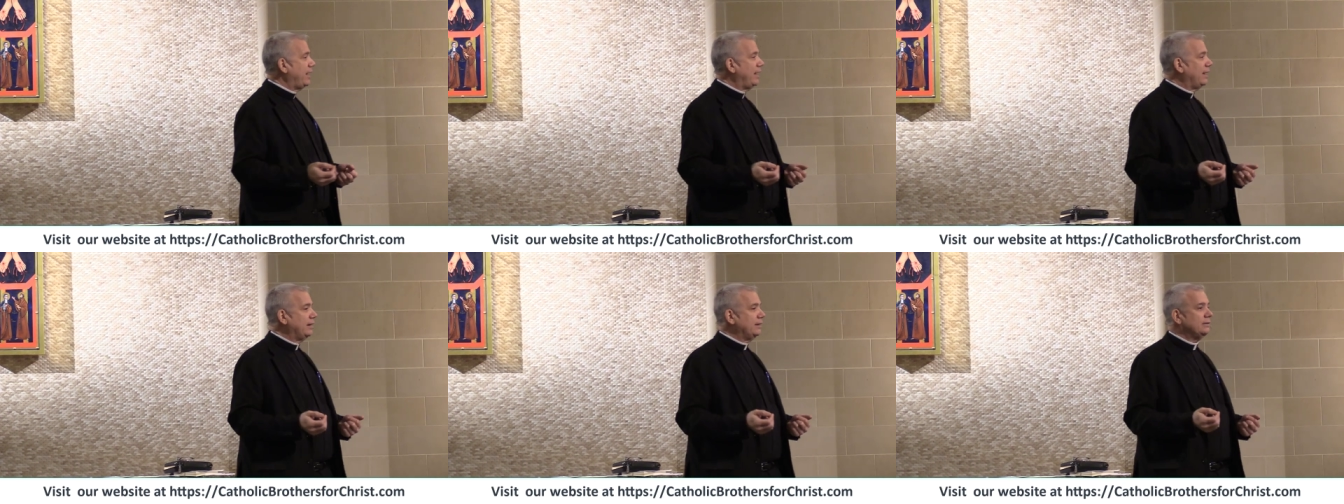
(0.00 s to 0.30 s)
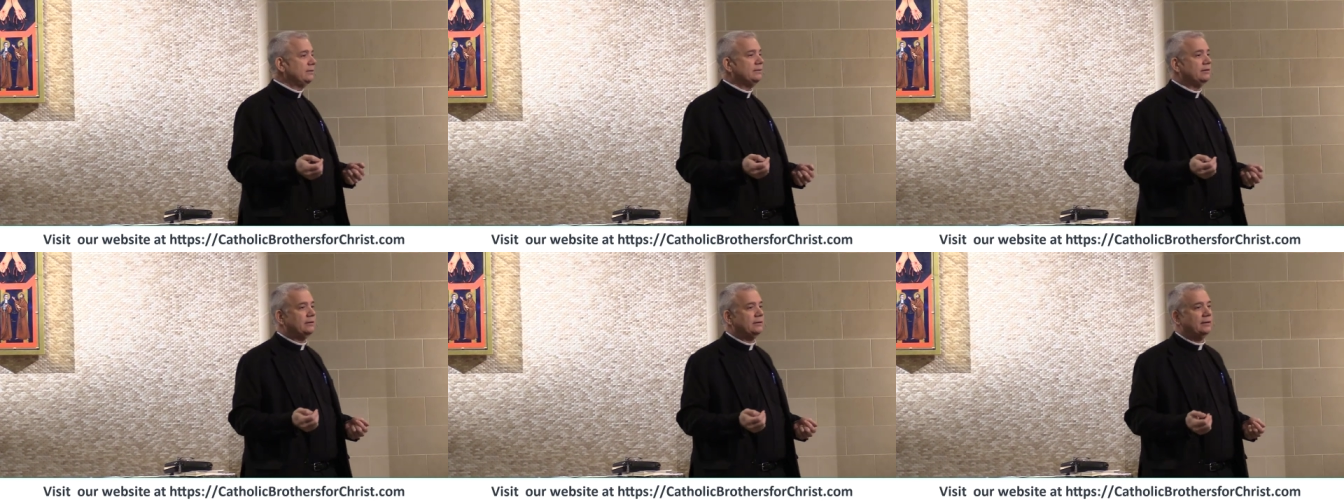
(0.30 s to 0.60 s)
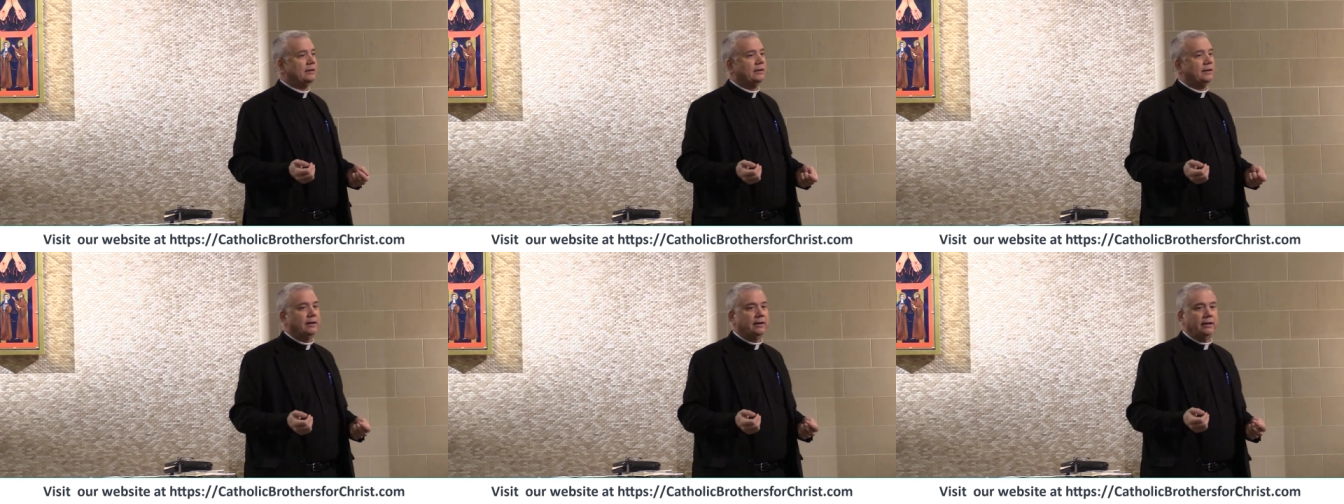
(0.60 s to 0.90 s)
uh,
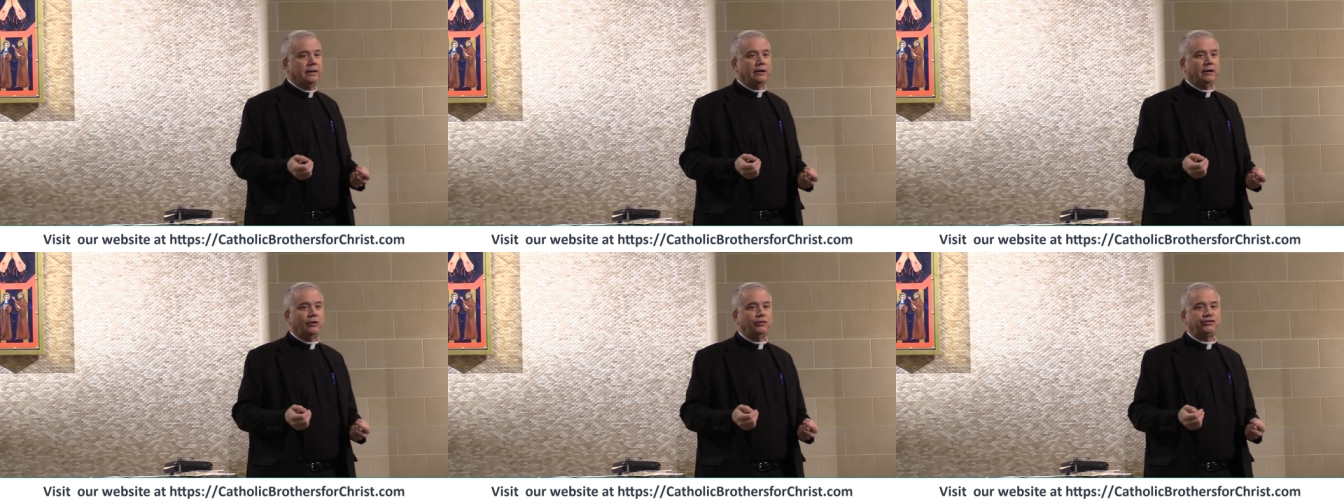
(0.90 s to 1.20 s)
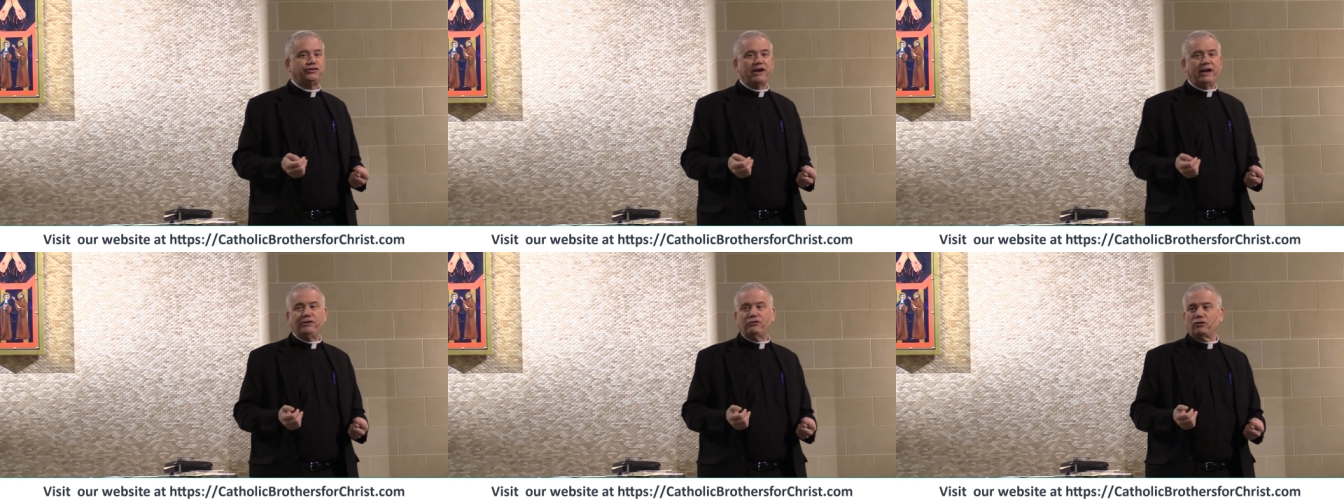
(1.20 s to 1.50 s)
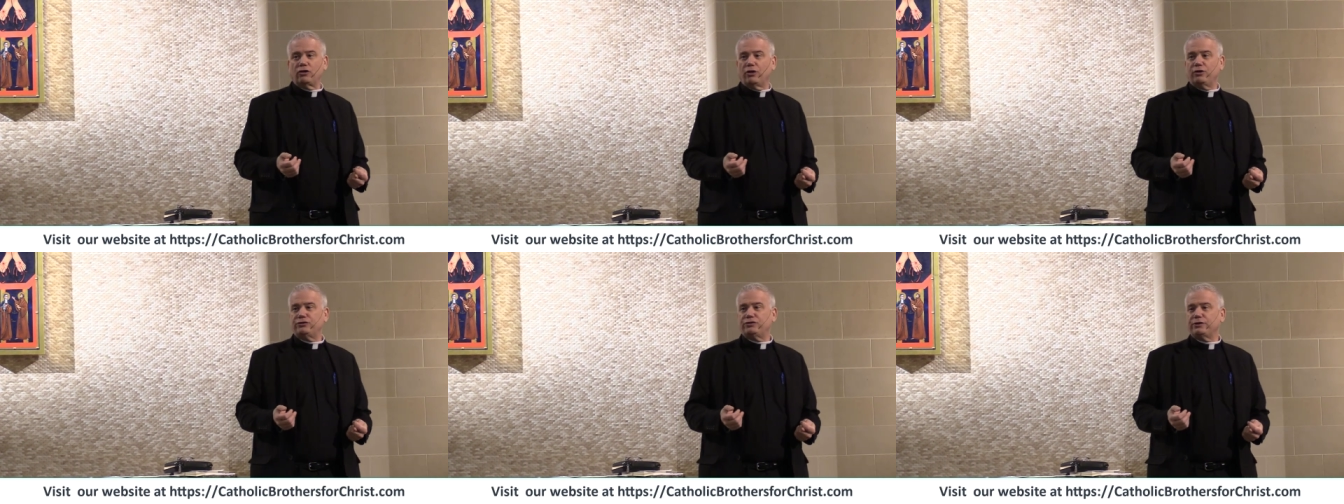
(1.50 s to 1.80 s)
you know, St.
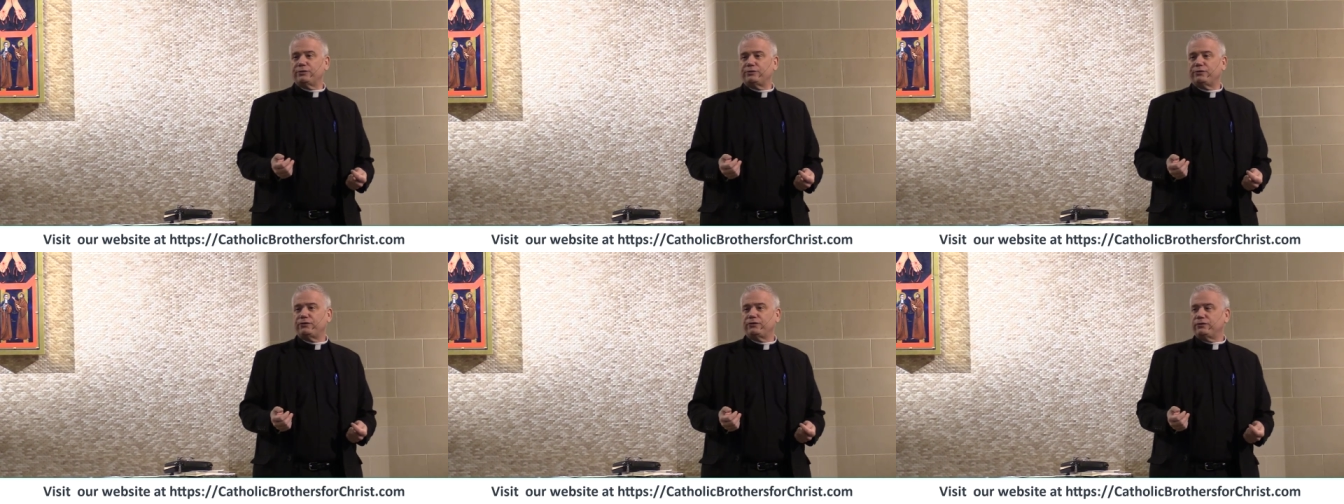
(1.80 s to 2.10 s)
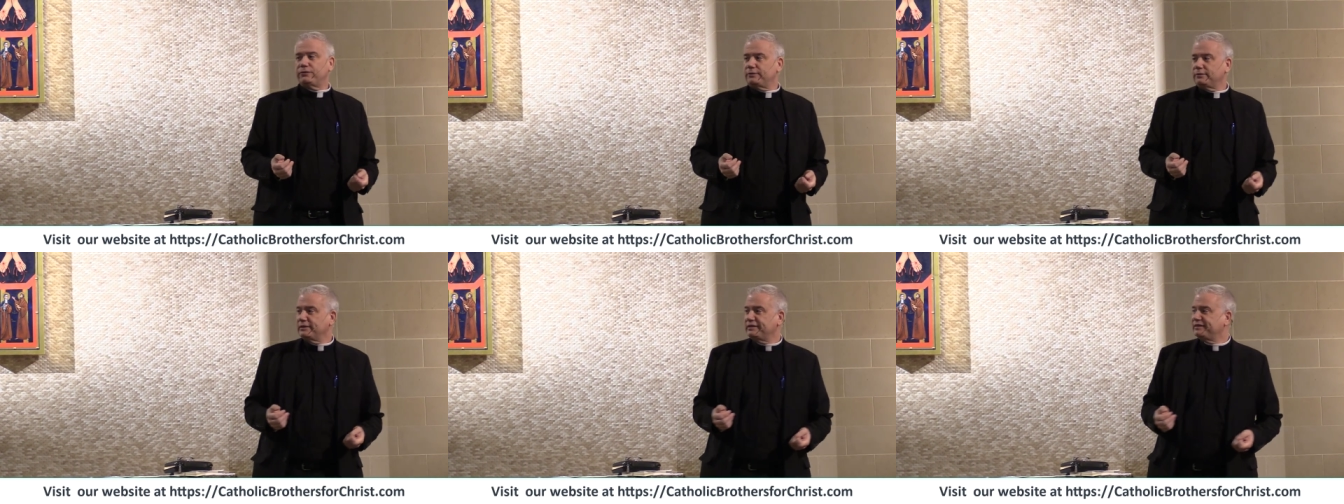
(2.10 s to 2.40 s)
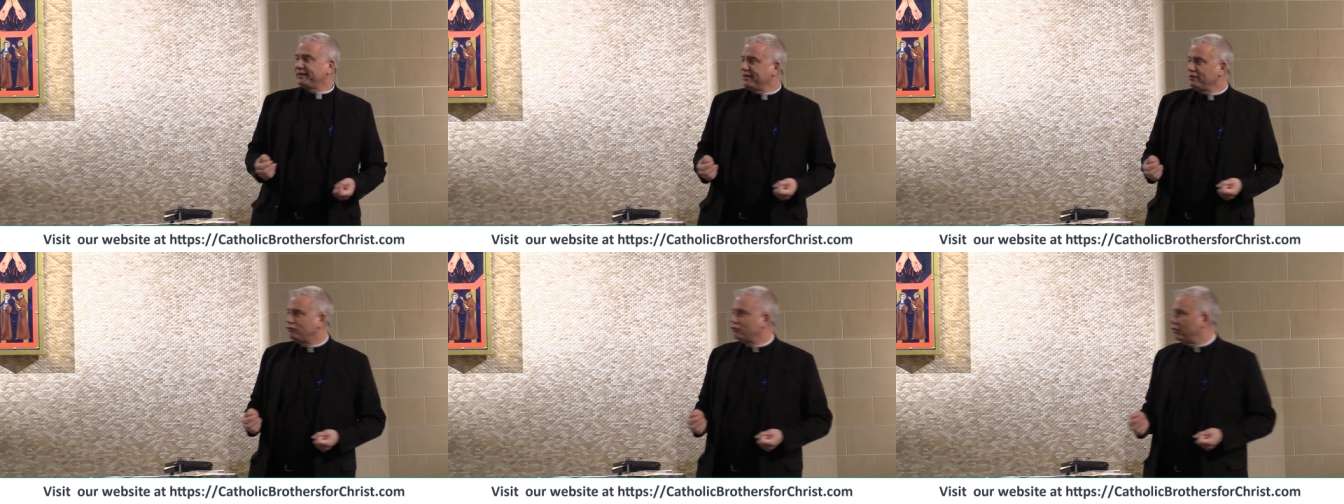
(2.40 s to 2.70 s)
Joseph.
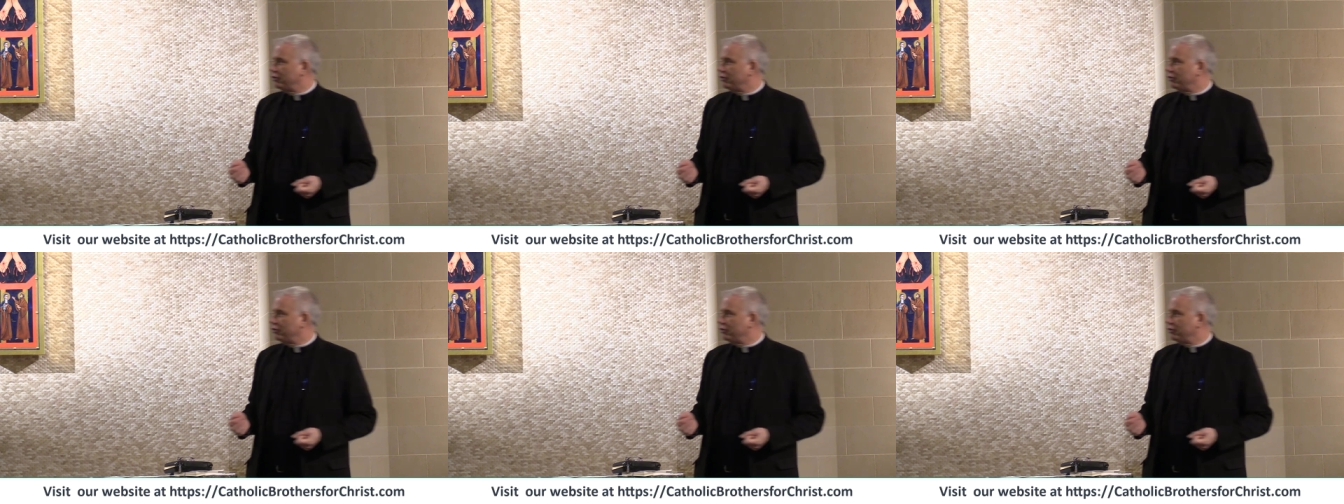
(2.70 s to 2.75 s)
Is St.